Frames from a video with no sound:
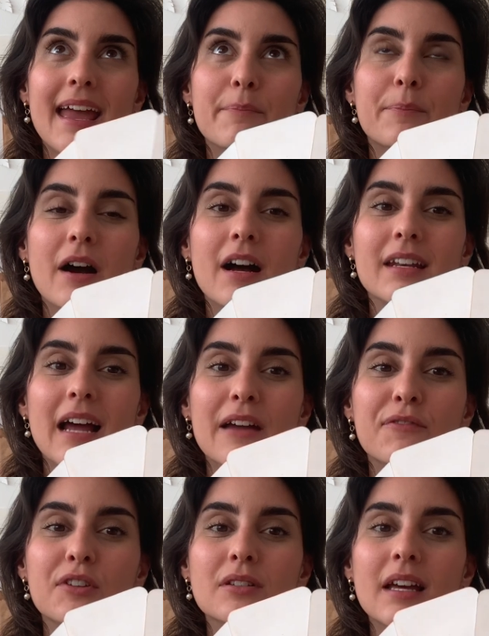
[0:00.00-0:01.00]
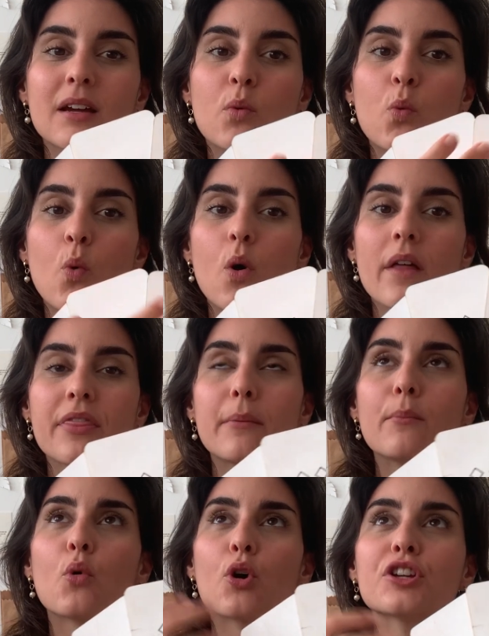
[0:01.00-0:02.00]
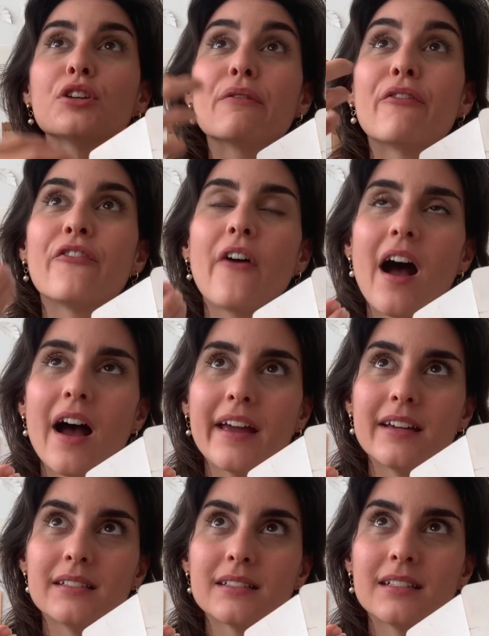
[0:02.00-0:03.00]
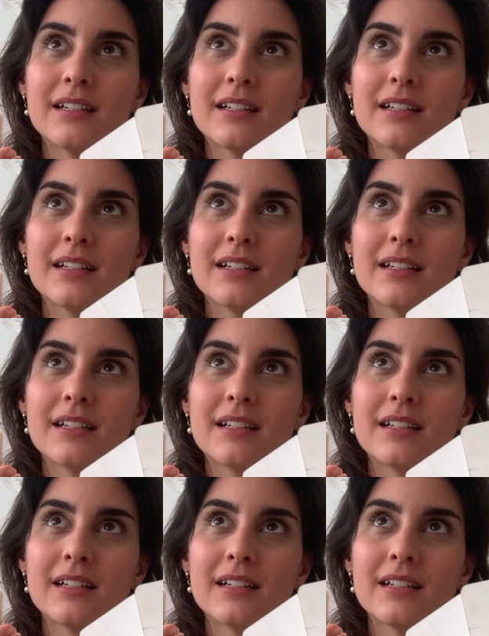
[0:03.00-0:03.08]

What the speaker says: But I feel like the more you find,